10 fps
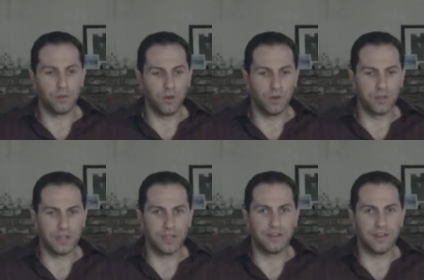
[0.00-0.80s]
old
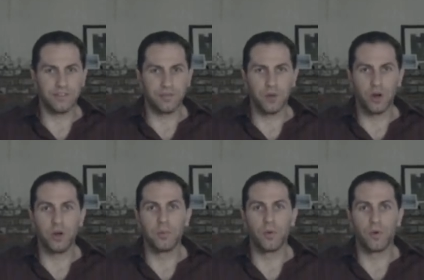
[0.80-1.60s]
incandescent
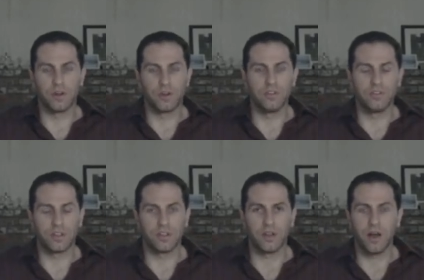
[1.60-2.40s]
bulb or you're
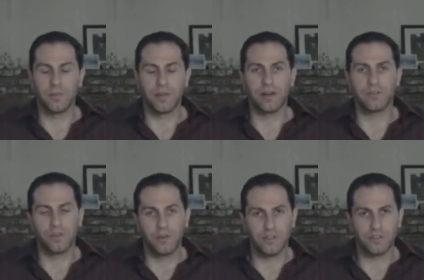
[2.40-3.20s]
using the compact
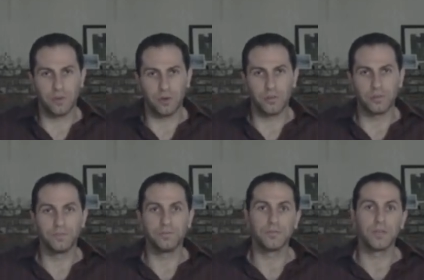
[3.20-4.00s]
fluorescent bulb.
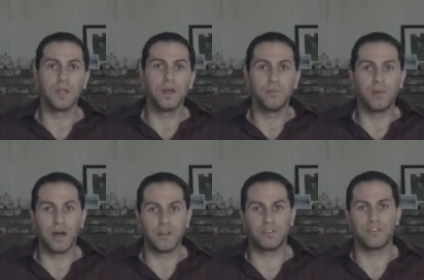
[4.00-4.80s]

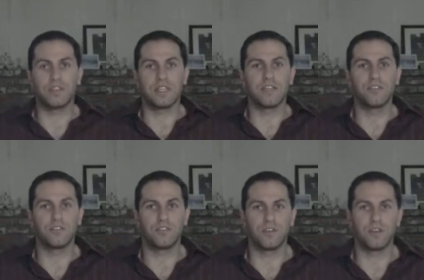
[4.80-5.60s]
But
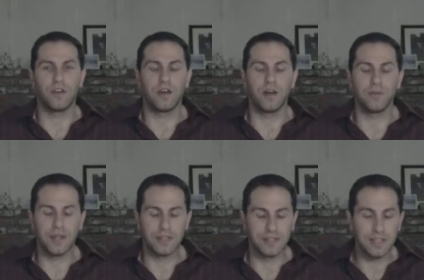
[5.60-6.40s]
these
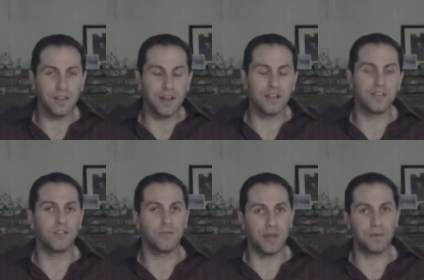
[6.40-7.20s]
LED
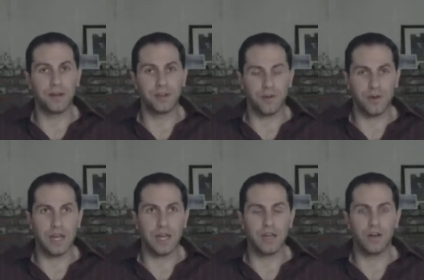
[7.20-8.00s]
lights made by
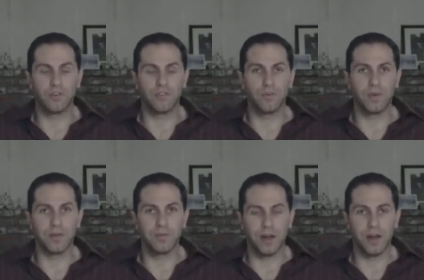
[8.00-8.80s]
Cree, also
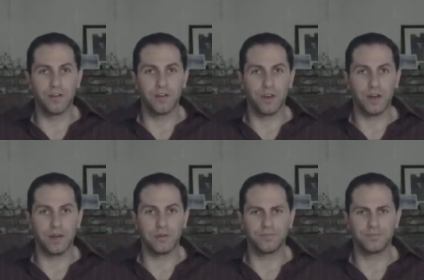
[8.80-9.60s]
made by
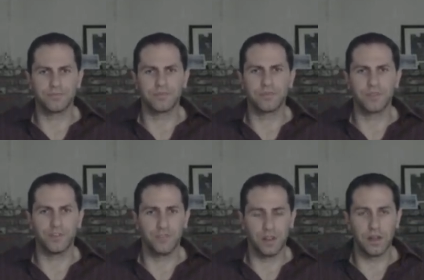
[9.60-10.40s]

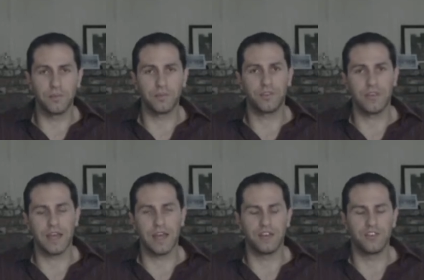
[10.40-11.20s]
Philips
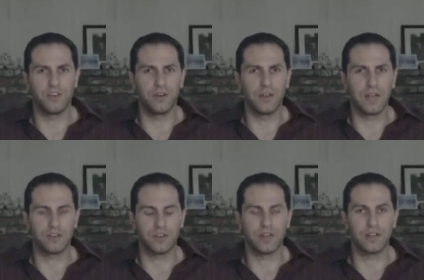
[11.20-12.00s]
and General
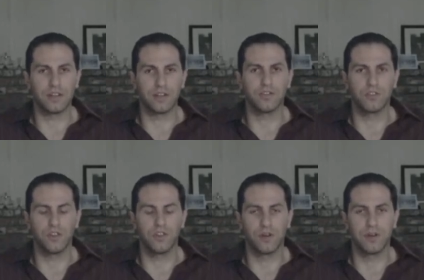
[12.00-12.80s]
Electric, I think those are
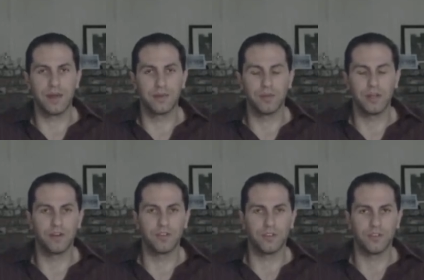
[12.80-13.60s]
the three main
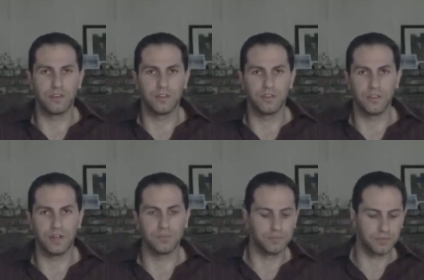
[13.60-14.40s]
players in this industry,